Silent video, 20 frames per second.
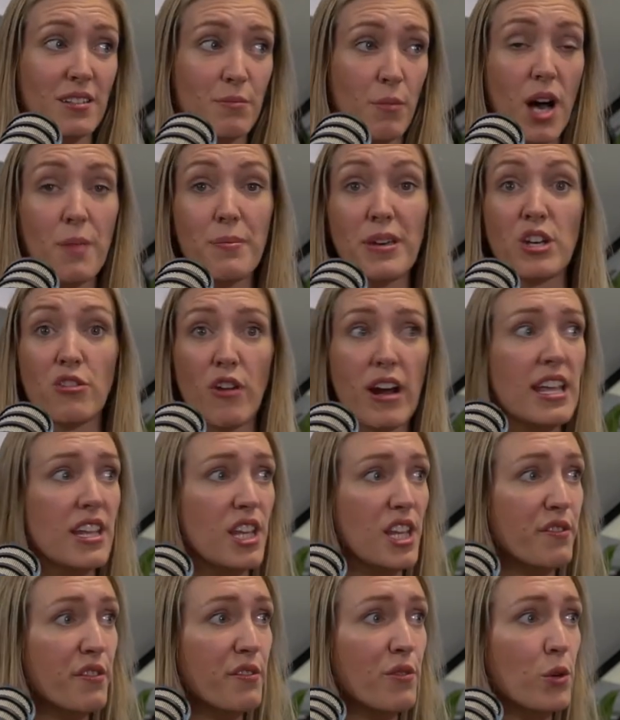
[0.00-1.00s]
it might be great that
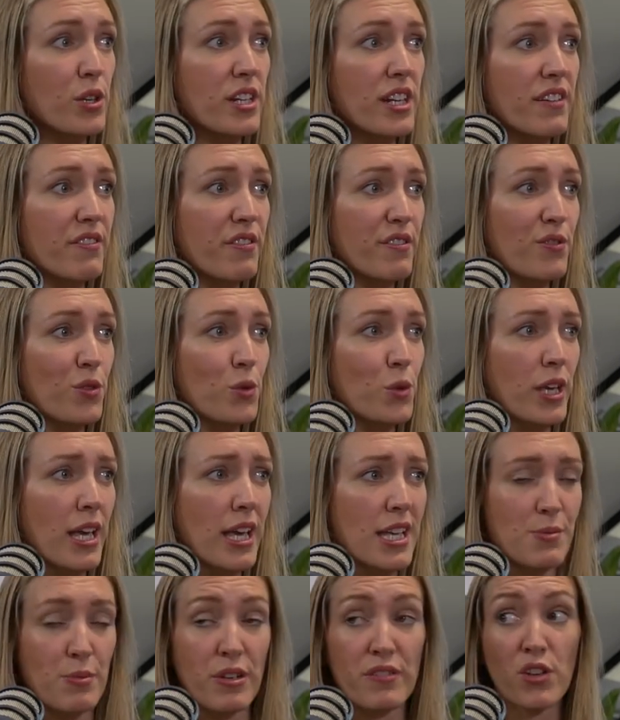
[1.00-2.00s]
you've avoided it for four
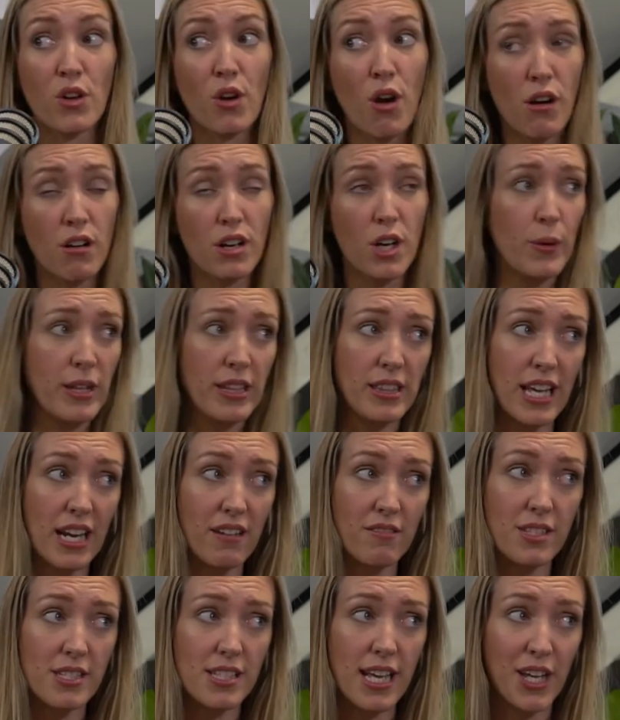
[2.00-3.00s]
years but if you can't go in there
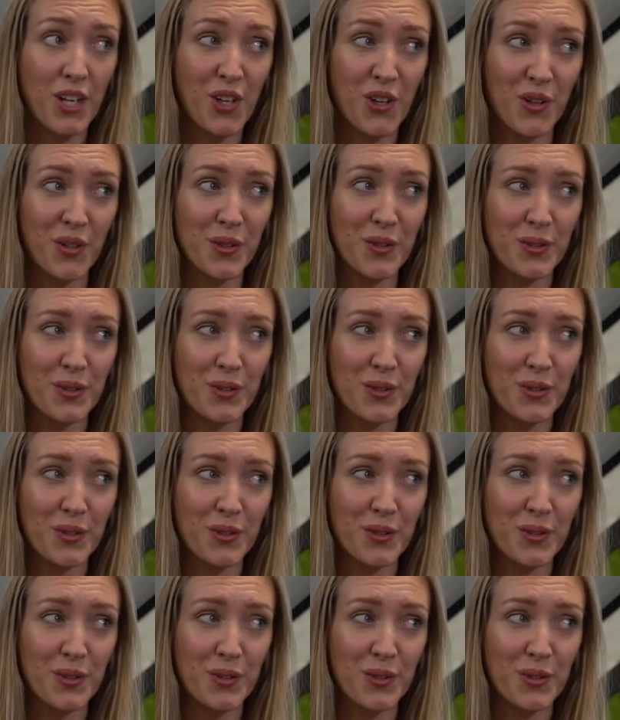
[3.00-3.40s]
and say no